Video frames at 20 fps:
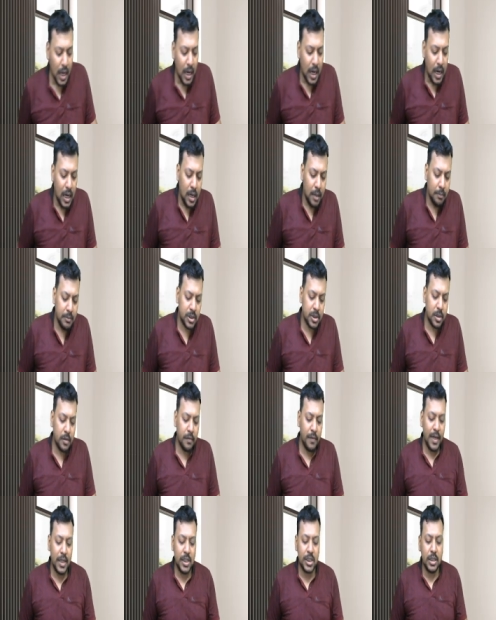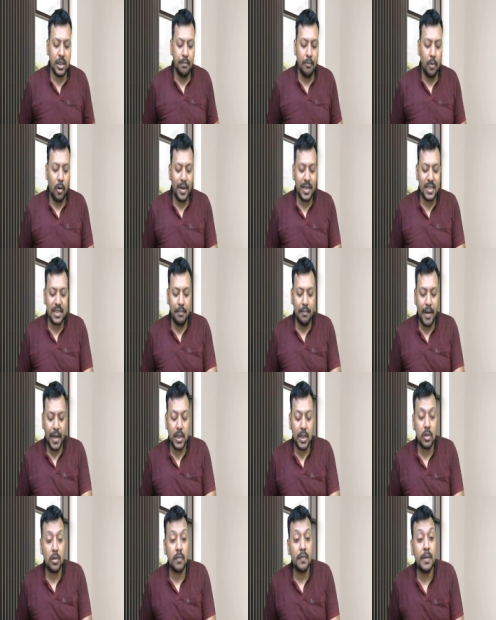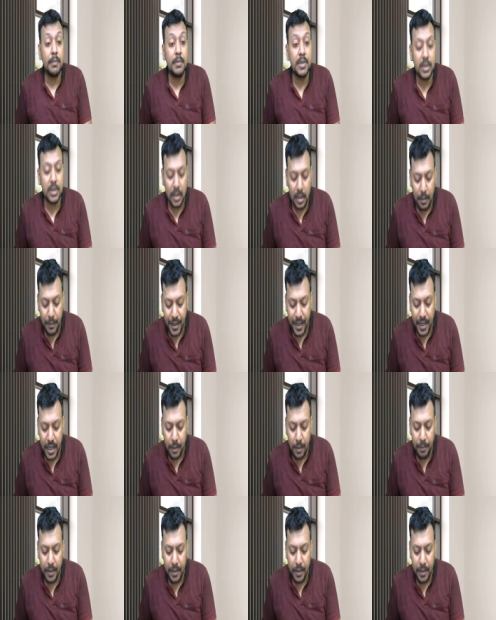Mr. Valish, employed as a manager of EBC Limited,